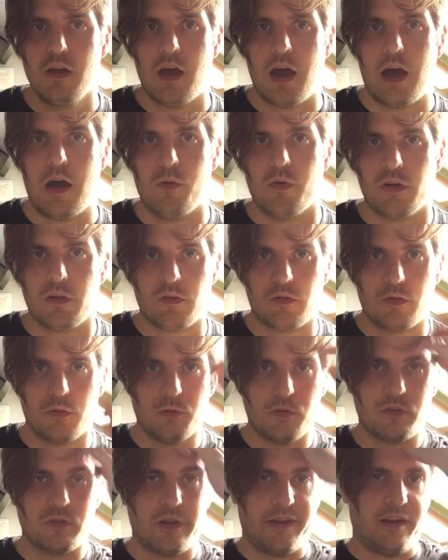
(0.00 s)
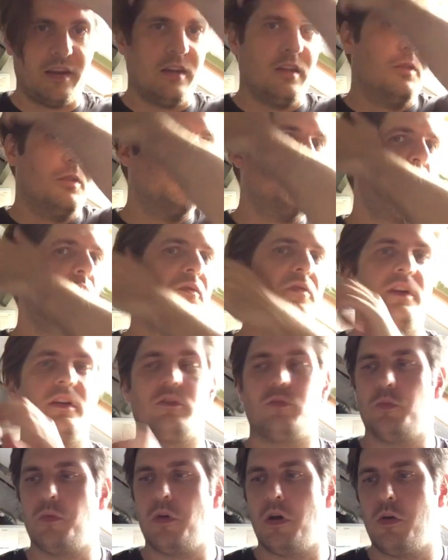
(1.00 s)
how it looks like in the movie
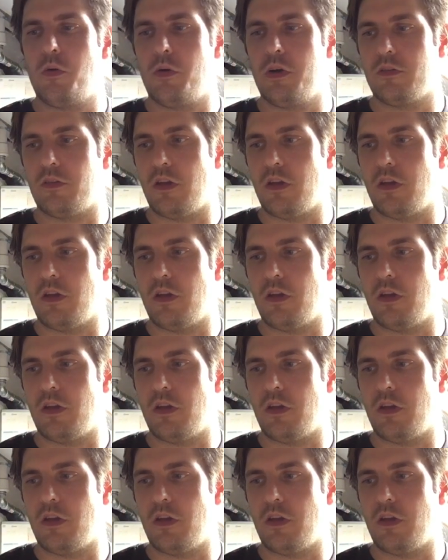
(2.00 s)
as well.